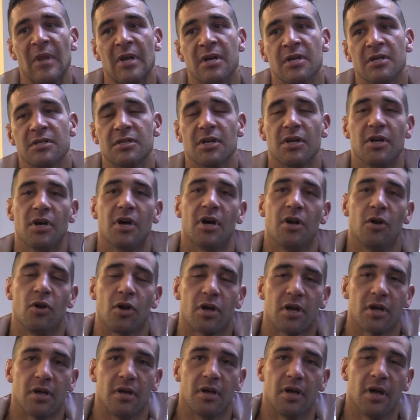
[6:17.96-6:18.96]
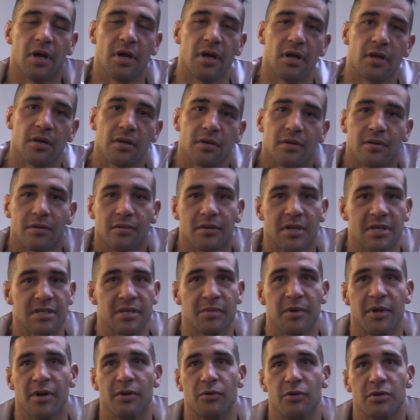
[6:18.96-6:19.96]
So yeah, look, it
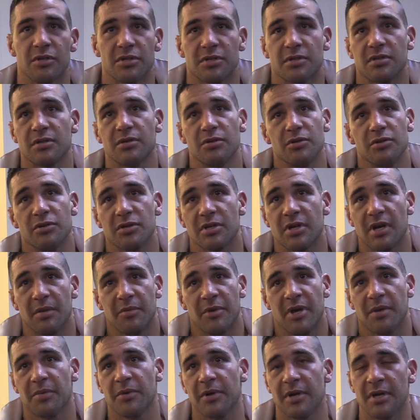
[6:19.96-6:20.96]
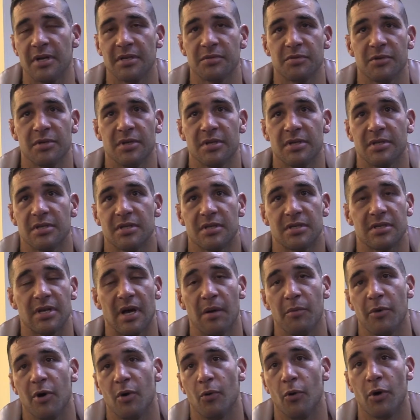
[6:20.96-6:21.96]
doesn't matter who's coming up against me.
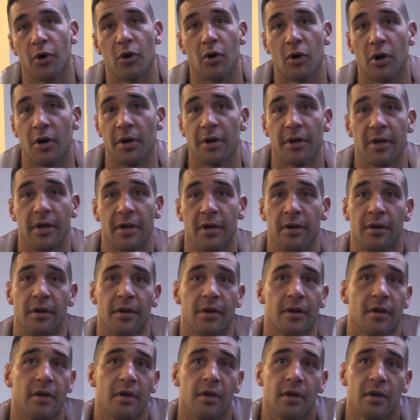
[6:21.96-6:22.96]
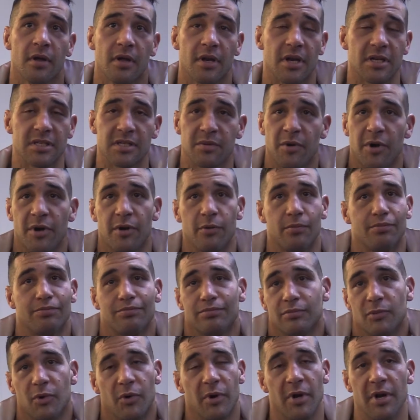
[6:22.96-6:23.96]
I'm gonna work hard, and it doesn't matter
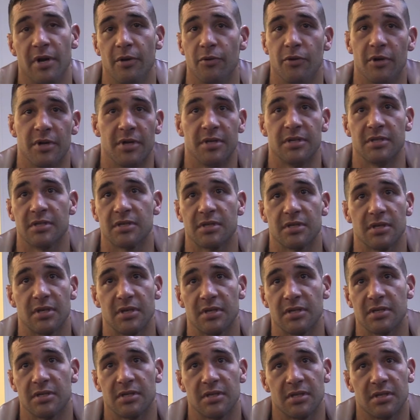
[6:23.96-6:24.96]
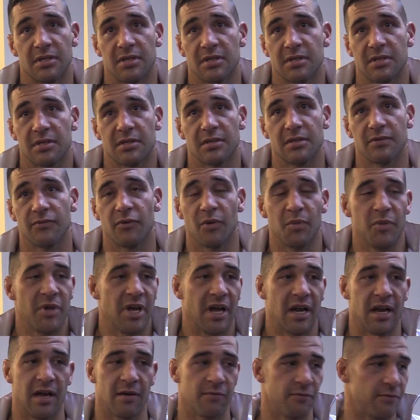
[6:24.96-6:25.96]
really who it is. It's for me.
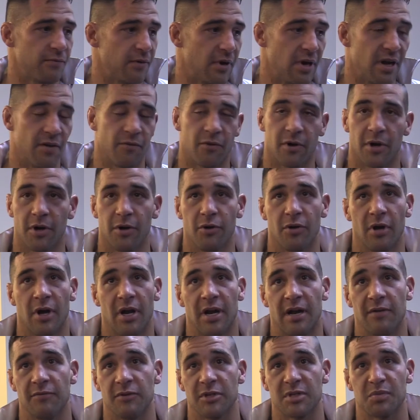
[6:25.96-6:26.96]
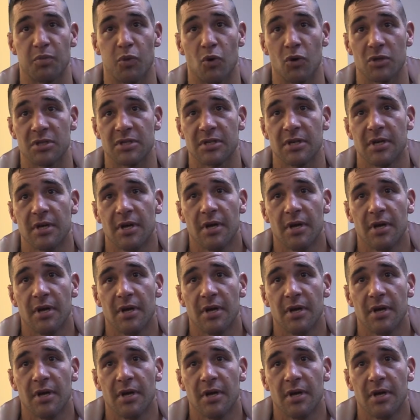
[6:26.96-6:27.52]
I love what I do. I love the sport.